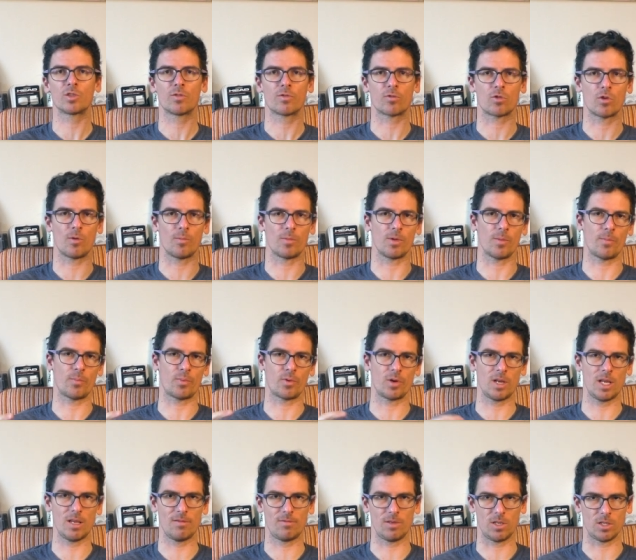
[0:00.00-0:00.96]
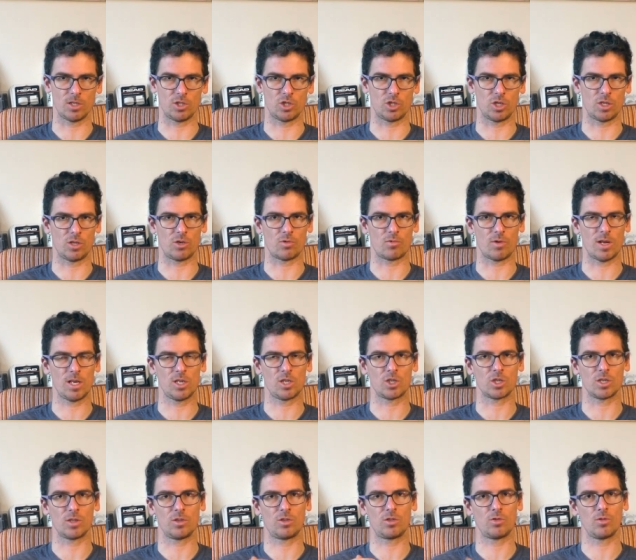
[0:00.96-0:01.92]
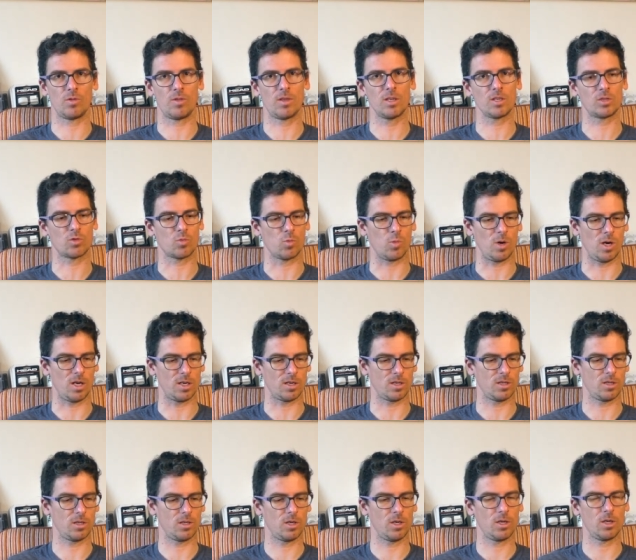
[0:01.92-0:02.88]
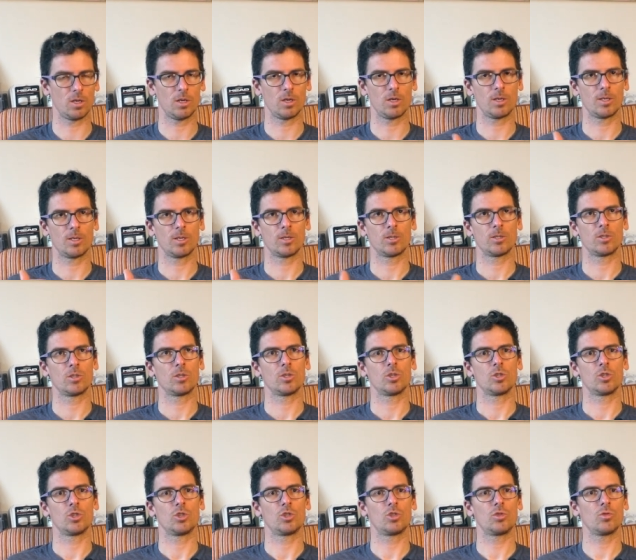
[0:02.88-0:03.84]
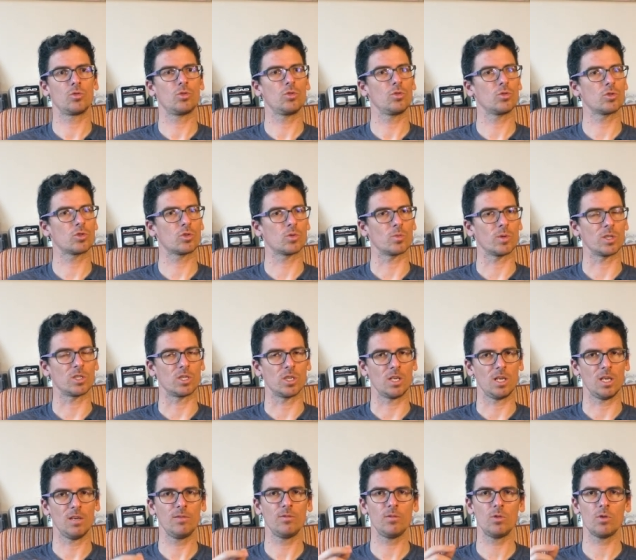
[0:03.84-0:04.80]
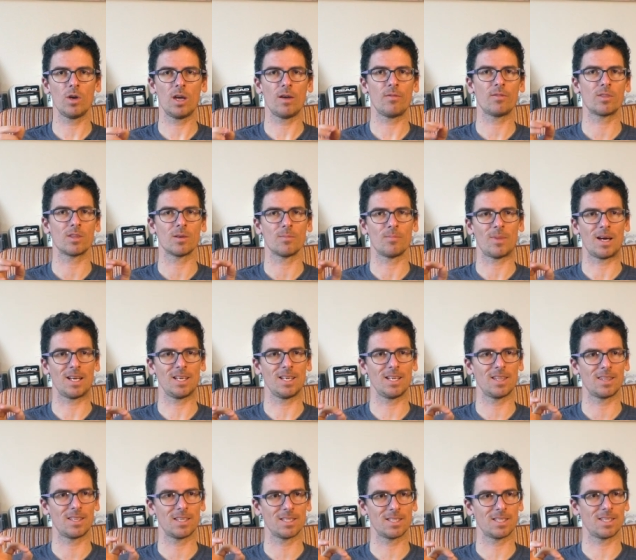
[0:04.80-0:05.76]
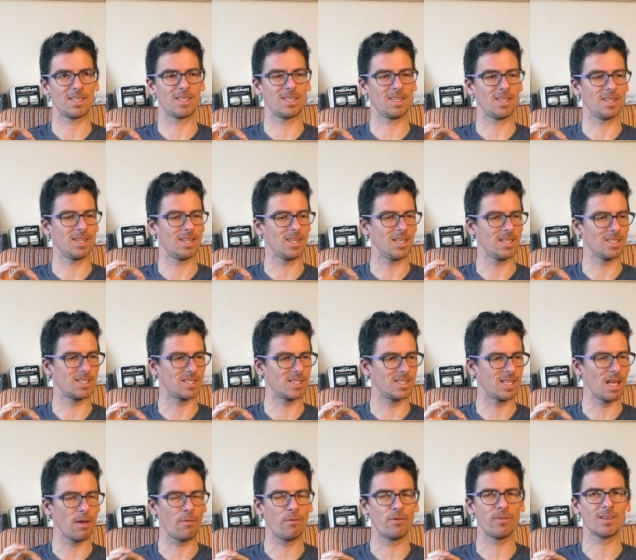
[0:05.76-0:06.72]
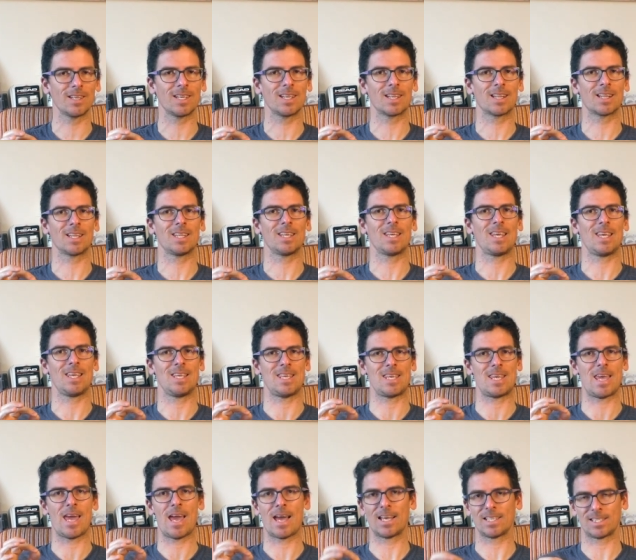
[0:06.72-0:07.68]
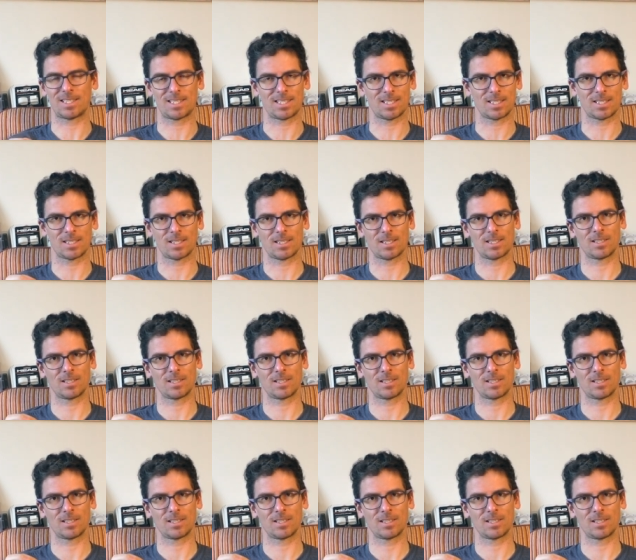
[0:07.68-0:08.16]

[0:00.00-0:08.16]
from the previous generation to this one? Should you switch? If you have the money, it's definitely yes.